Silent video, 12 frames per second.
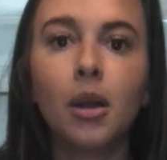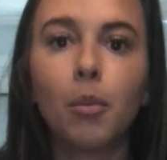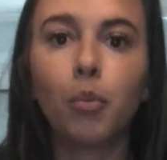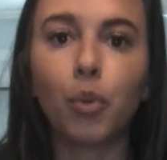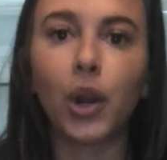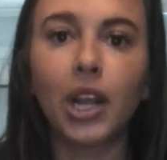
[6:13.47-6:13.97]

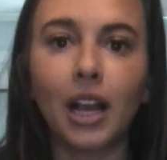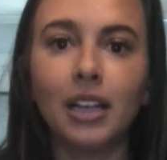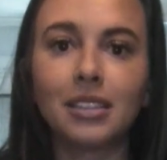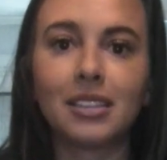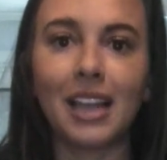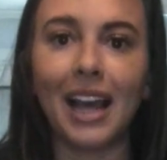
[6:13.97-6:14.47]
bring
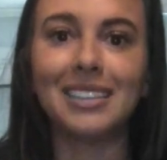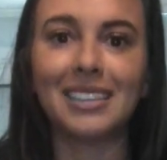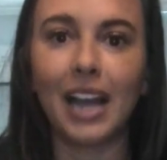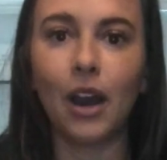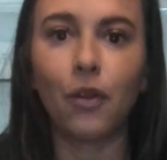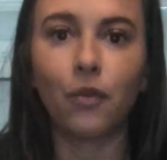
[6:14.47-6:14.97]
us that
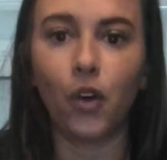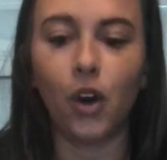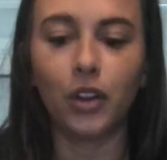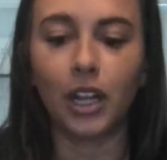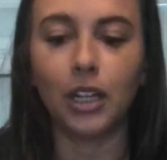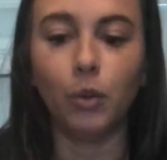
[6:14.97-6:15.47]
downfall
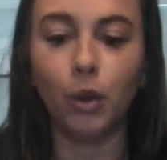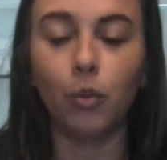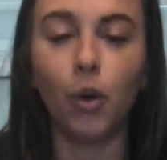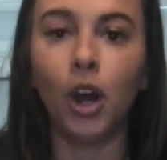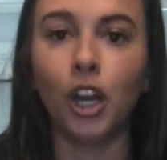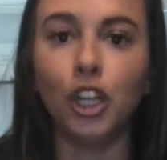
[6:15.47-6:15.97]
that we
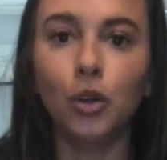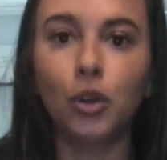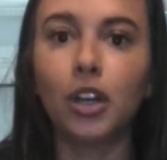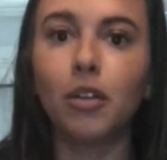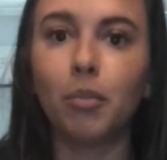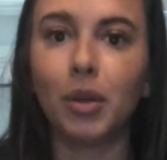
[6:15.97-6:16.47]
want. You
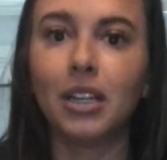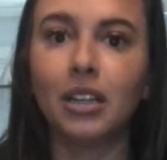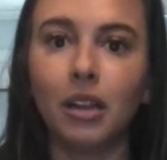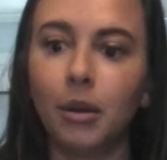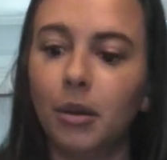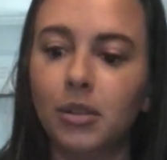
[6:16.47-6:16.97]
could have been
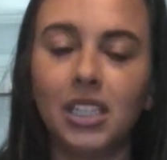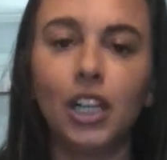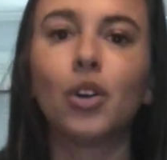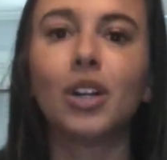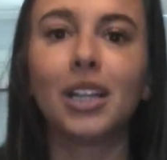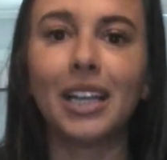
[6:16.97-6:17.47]

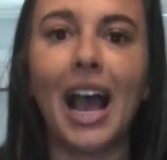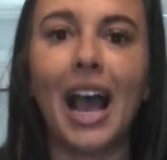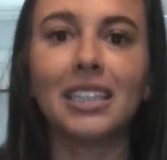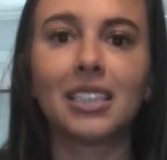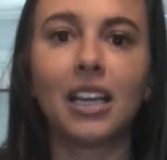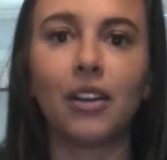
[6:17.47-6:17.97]
secretly
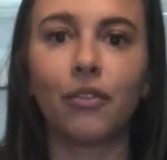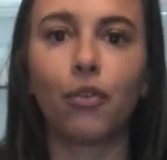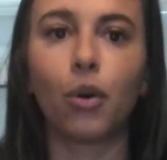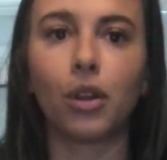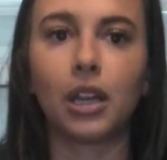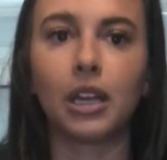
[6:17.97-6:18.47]
asking
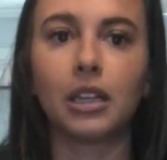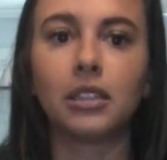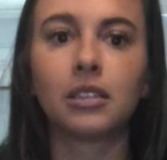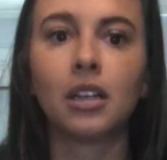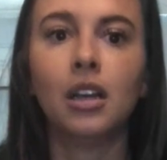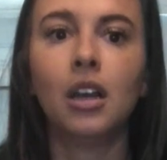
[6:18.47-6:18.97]
for
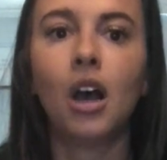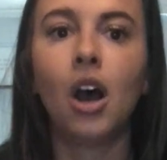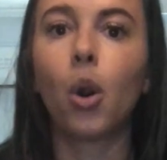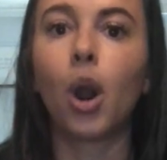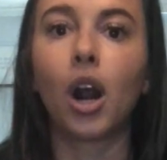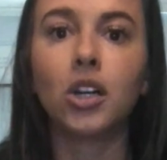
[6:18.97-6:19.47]
this
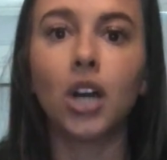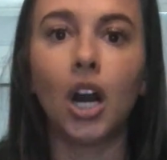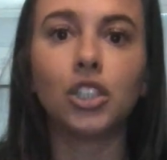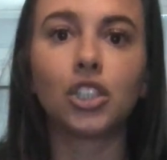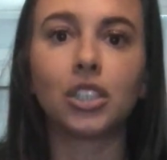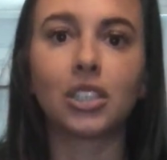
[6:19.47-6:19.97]
or
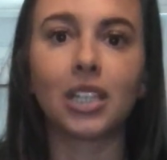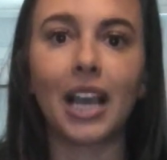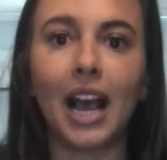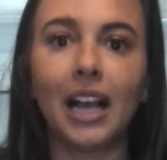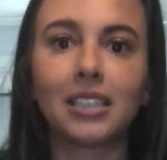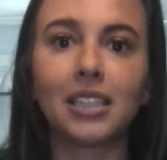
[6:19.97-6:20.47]
unconsciously
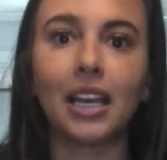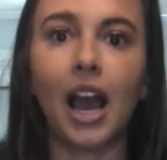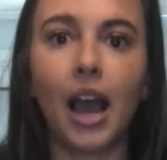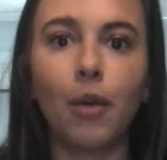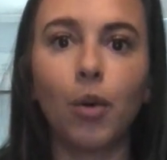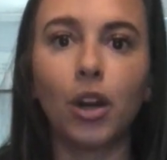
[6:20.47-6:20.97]
asking,
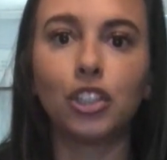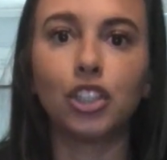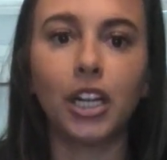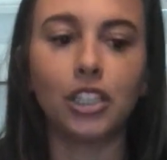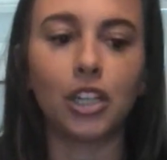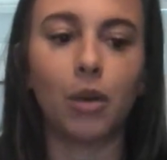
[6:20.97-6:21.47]
I want to
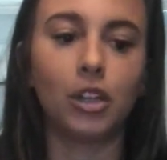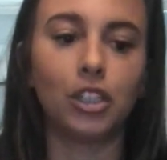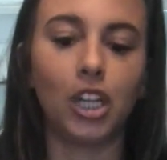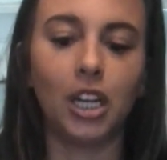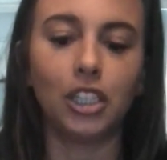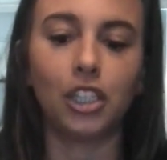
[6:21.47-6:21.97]
change.
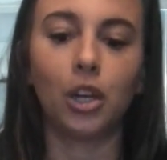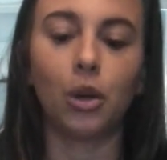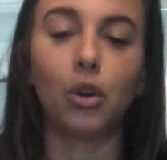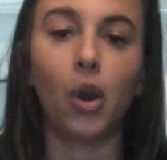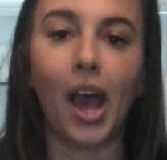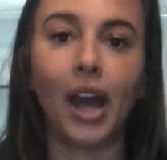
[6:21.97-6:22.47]
I don't
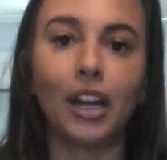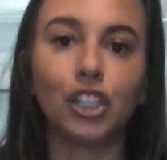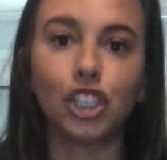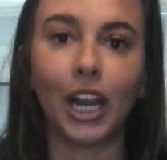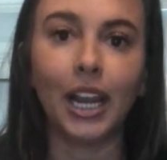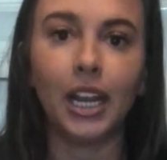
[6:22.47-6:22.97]
know how to
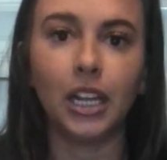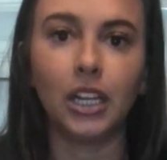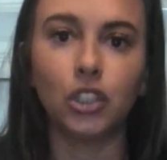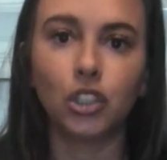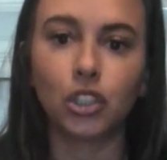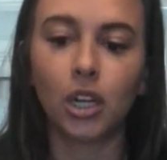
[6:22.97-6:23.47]

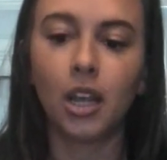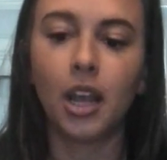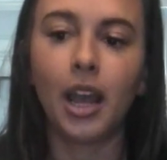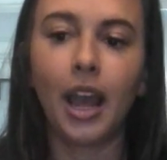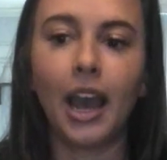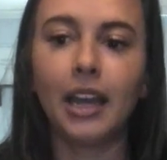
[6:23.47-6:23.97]
change.
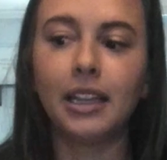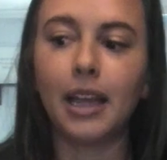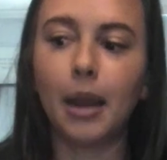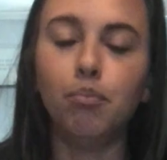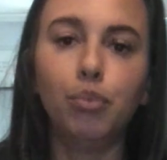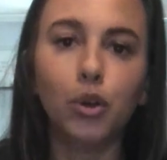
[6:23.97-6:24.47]
And
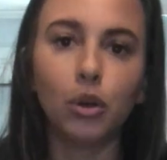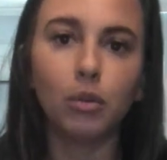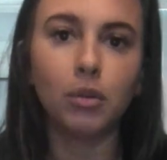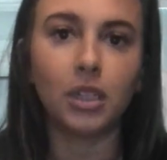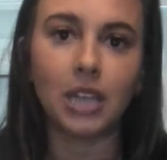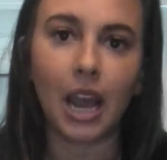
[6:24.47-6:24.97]
then boom,
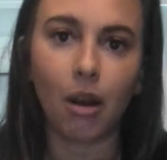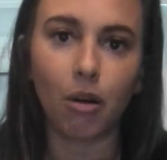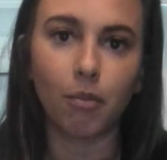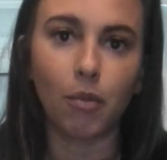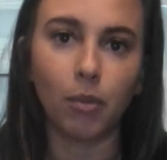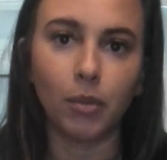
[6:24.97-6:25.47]
the
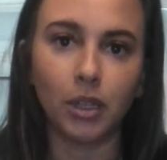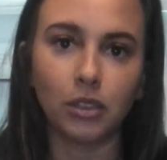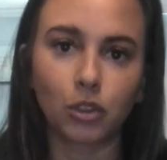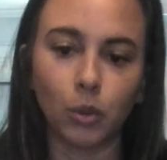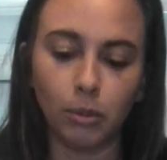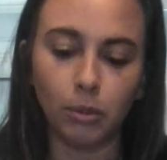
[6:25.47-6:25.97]
Tower moment
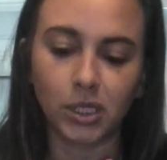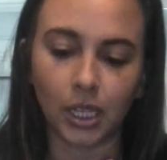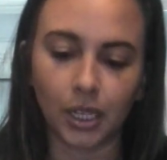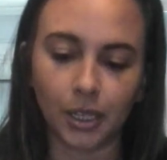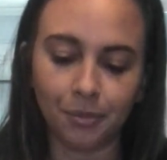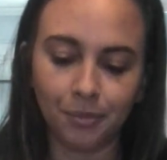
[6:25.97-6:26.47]
sweeps
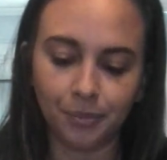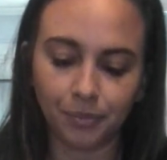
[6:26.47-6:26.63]
in